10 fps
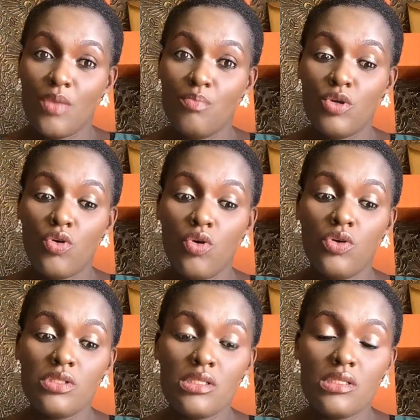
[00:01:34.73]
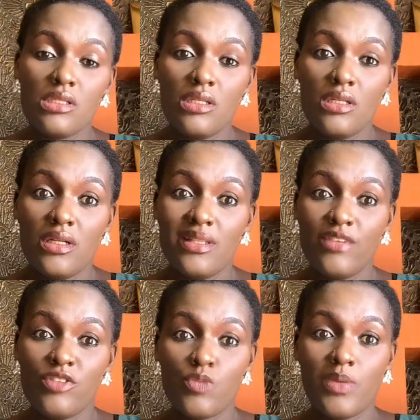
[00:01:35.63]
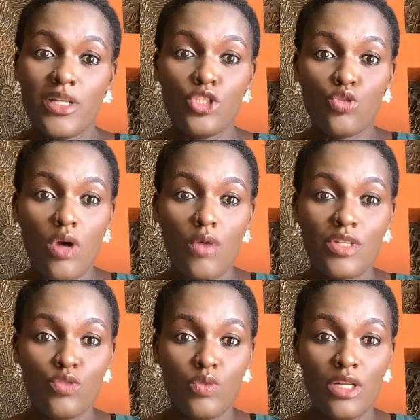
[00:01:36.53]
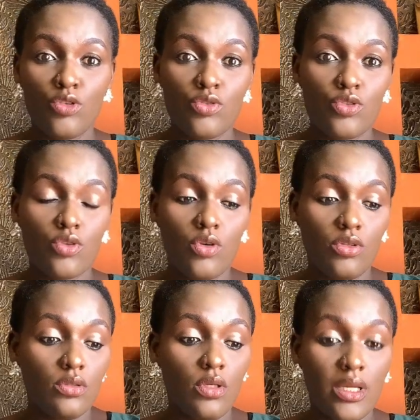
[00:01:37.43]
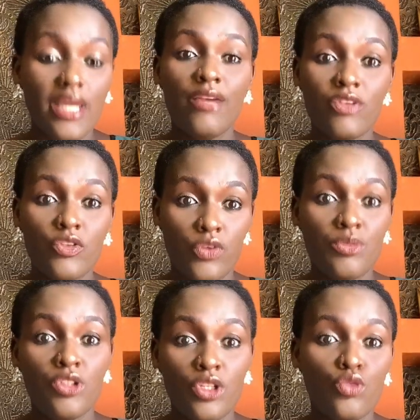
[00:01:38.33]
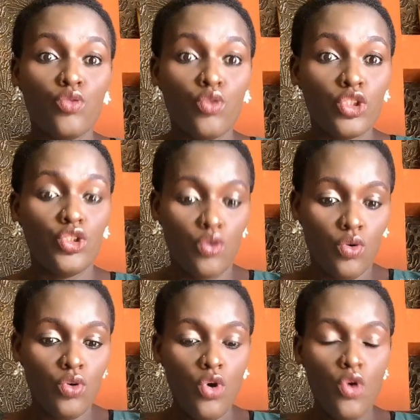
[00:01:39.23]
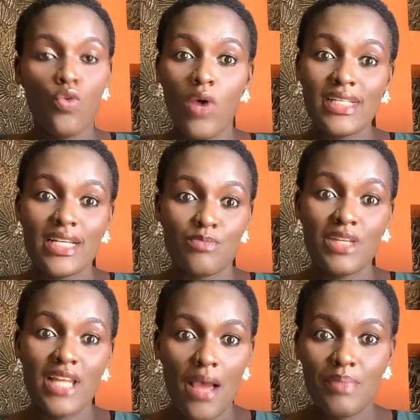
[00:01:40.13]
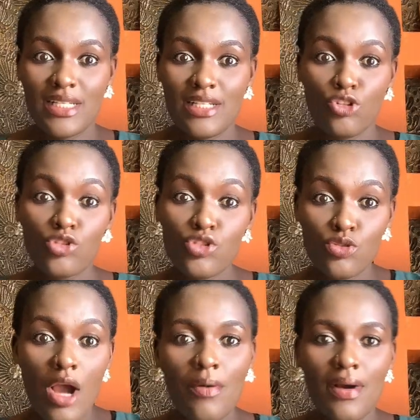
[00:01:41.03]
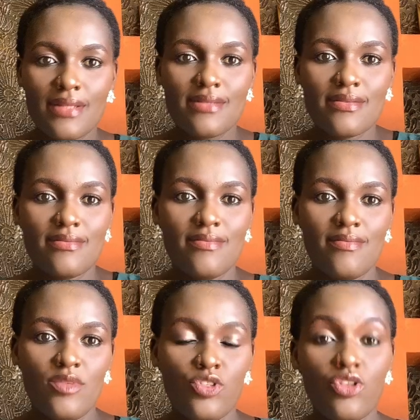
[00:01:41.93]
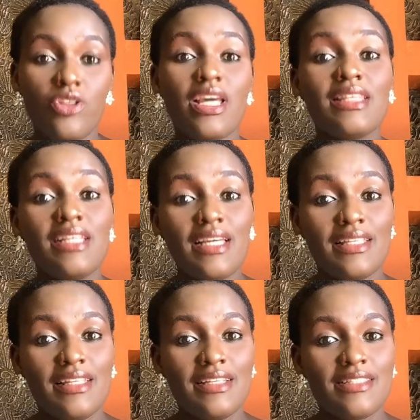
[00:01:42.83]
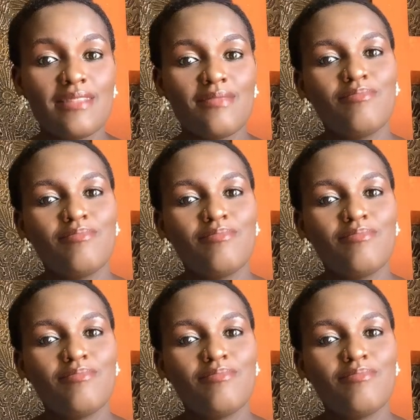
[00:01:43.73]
Because they've spent 2 hours without hearing from you. They do not know what has been happening in those 2 hours. So they are thinking things.